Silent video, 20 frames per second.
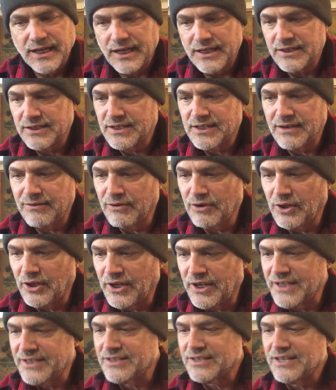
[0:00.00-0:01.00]
I just never
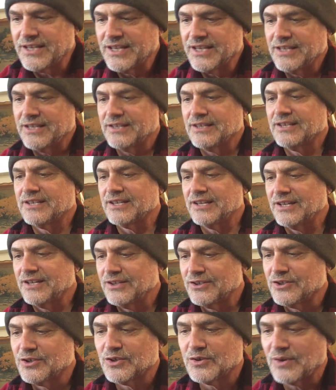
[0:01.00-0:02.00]
lost that
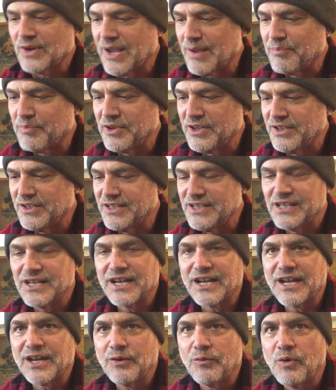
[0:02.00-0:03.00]
kind of scrappy
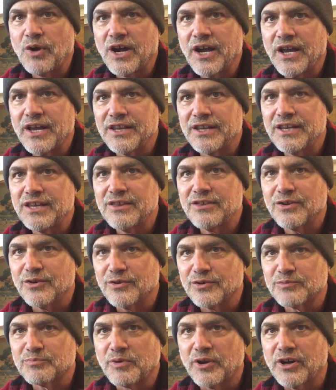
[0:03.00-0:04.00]
DIY
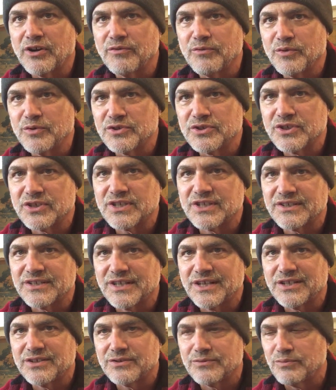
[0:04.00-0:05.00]
ethos. Part of it was just because
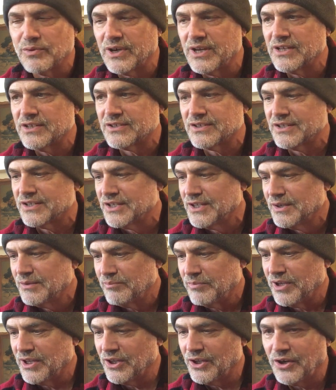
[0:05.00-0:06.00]
I was raised
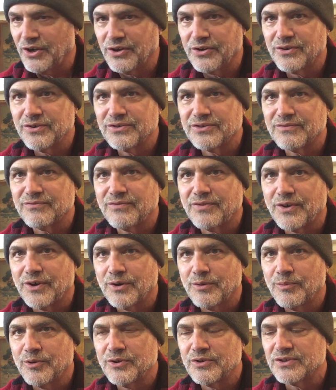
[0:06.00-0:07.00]
by loggers and
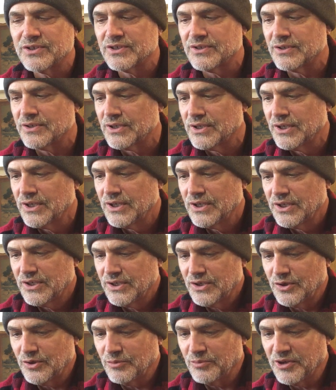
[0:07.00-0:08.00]
farmers, and
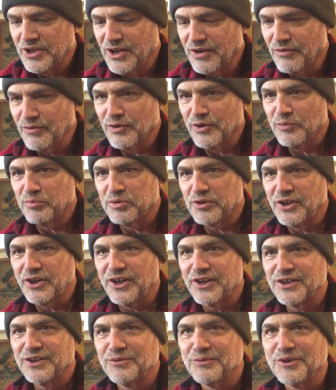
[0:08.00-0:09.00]
nobody ever
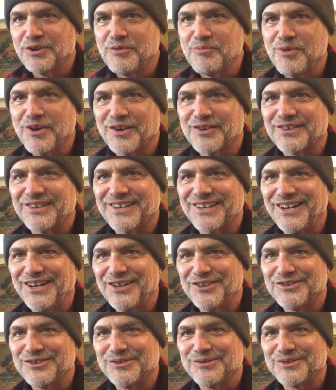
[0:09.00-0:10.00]
applauded when you milked the
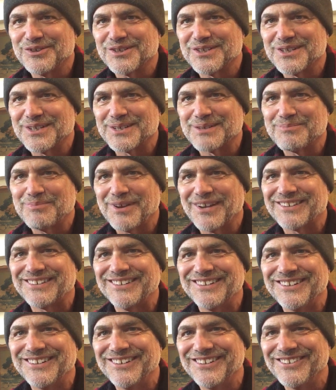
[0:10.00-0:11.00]
cows. You were just
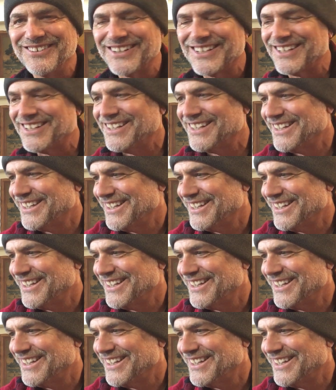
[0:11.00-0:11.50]
expected to do it.